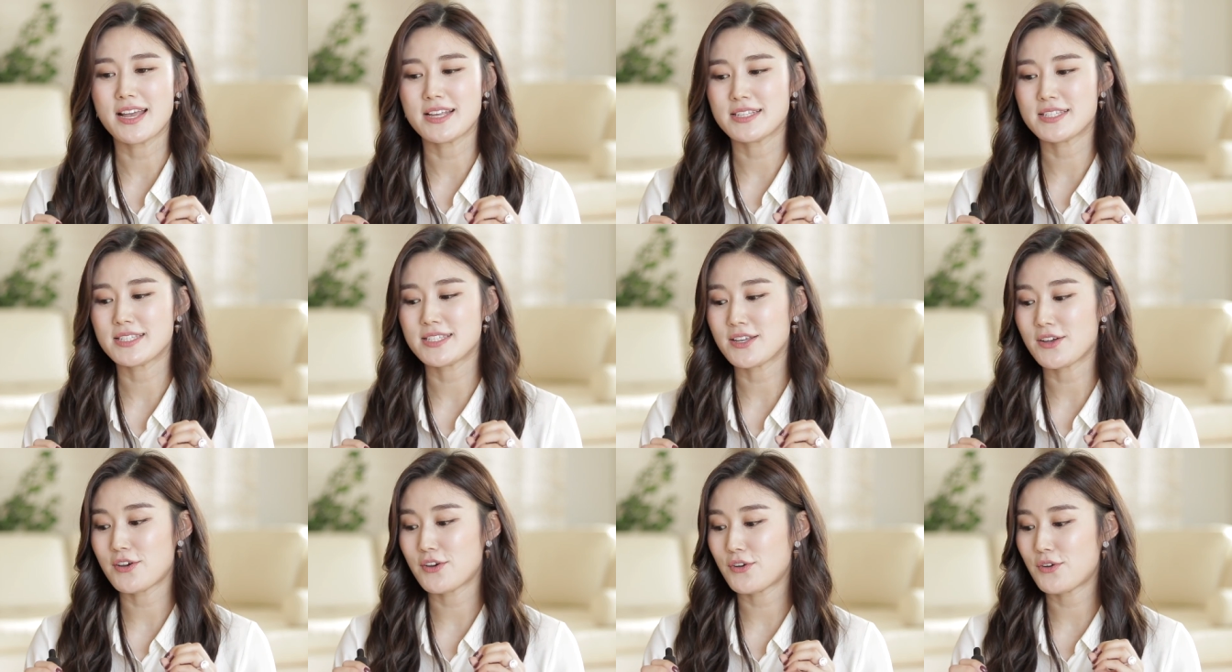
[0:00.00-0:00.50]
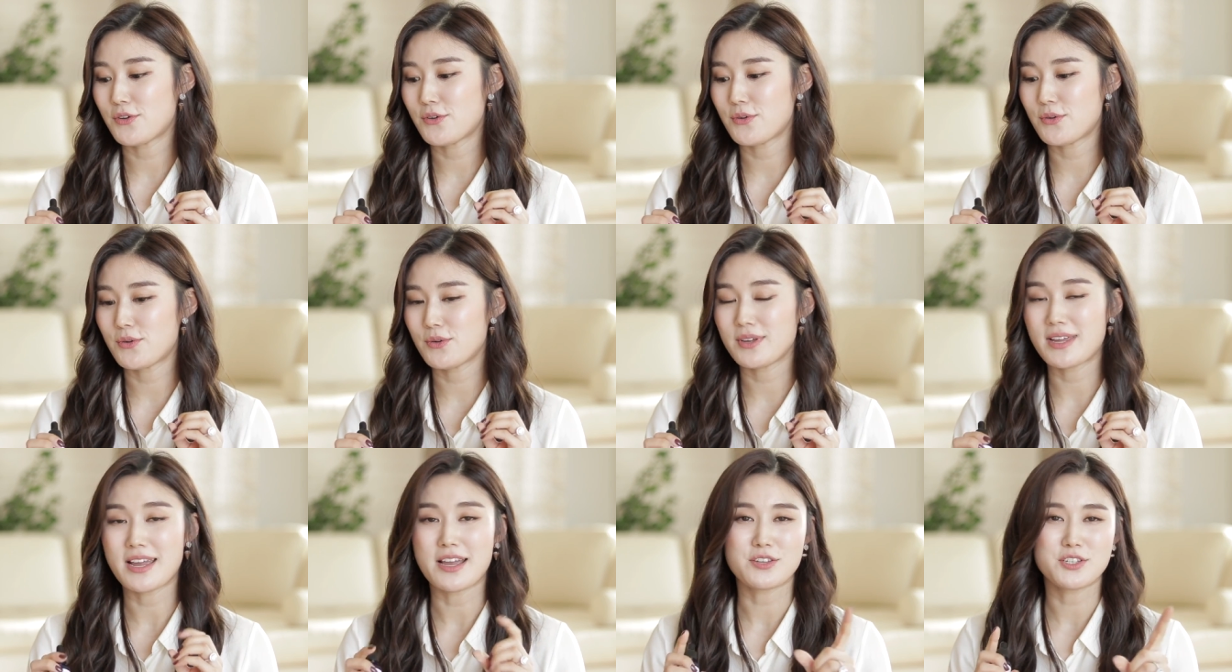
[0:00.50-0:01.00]

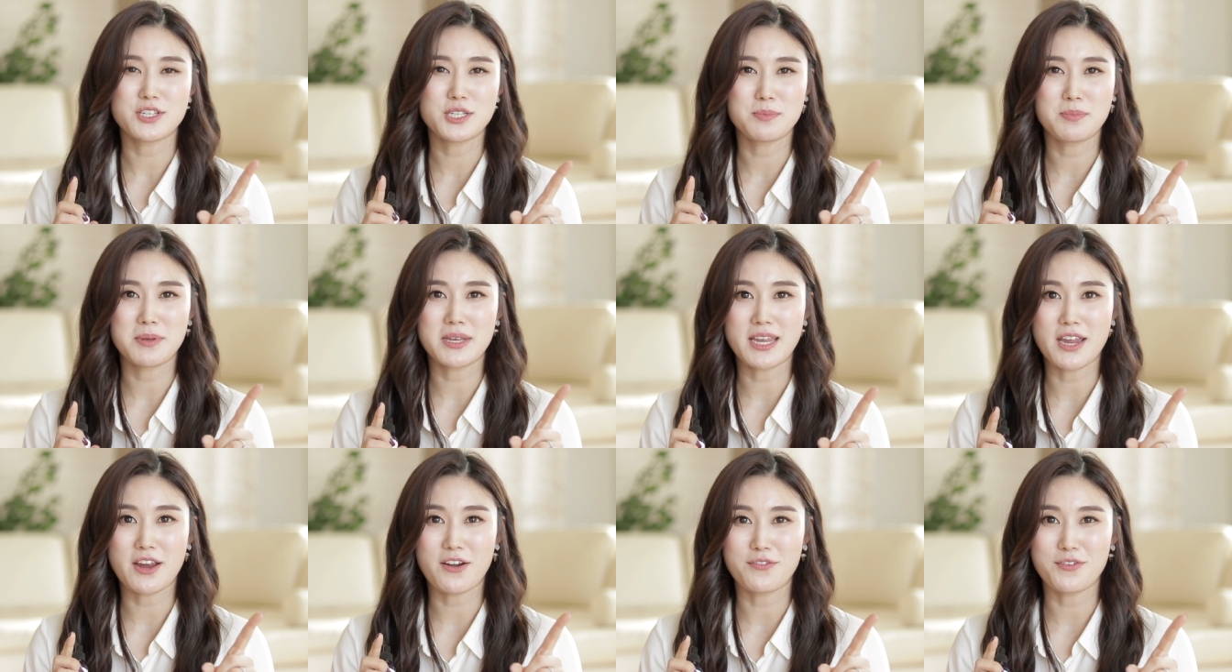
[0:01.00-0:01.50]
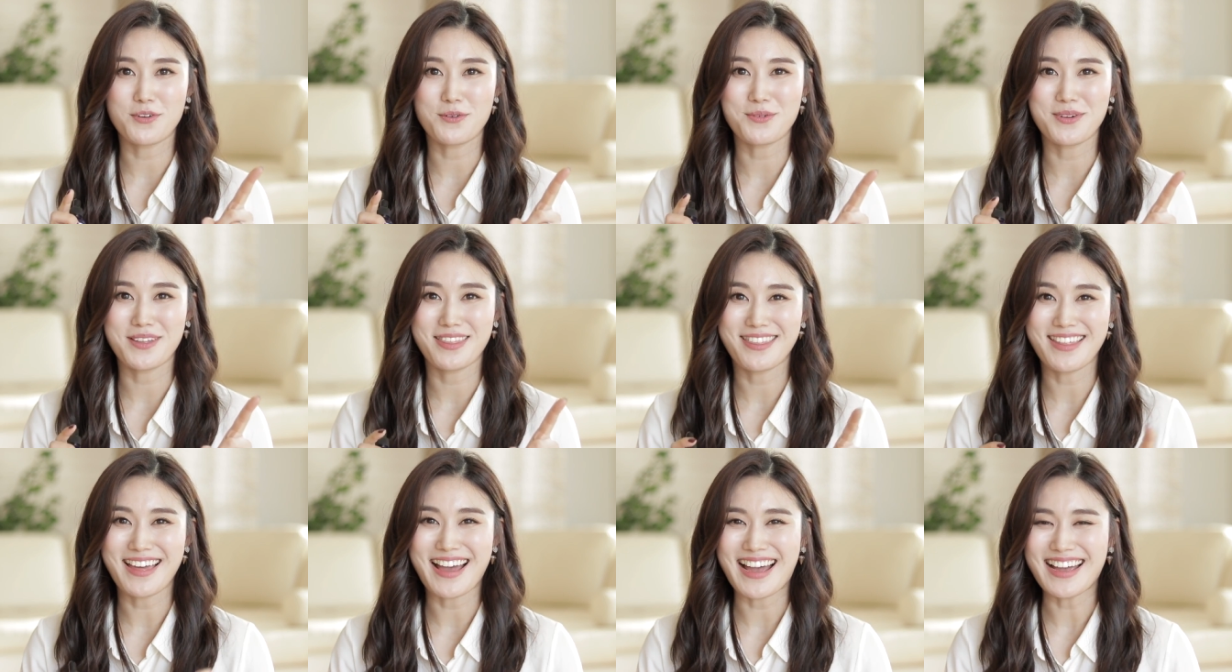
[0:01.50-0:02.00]
So yeah, just be careful
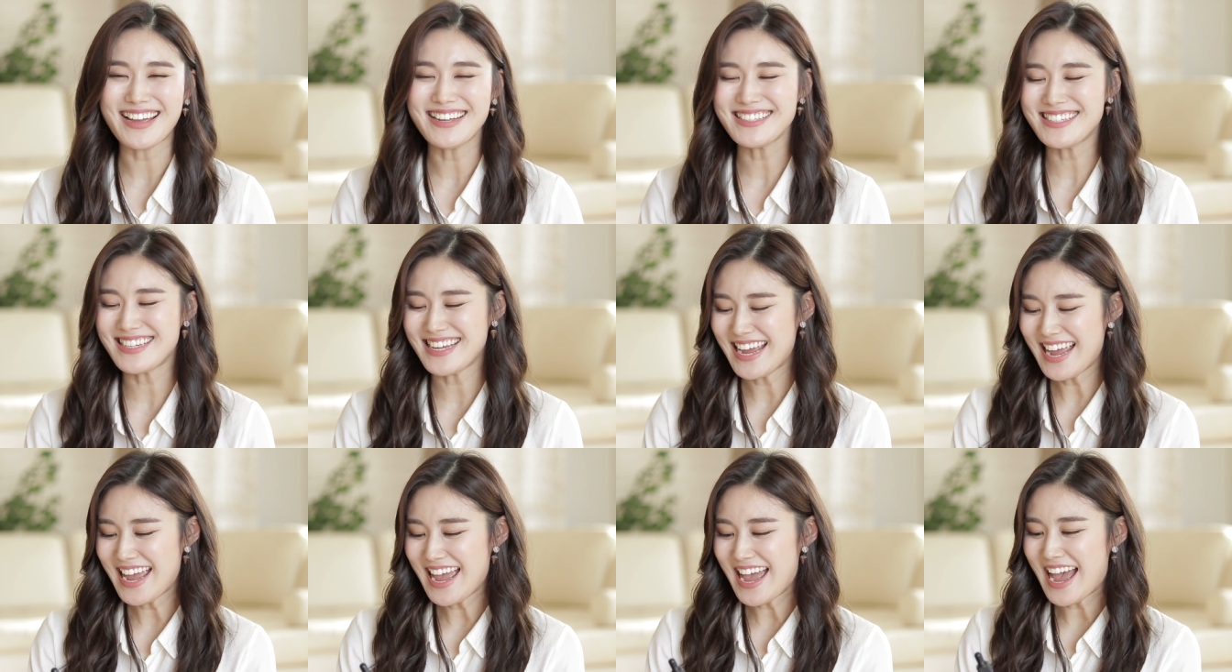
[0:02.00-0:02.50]
with that.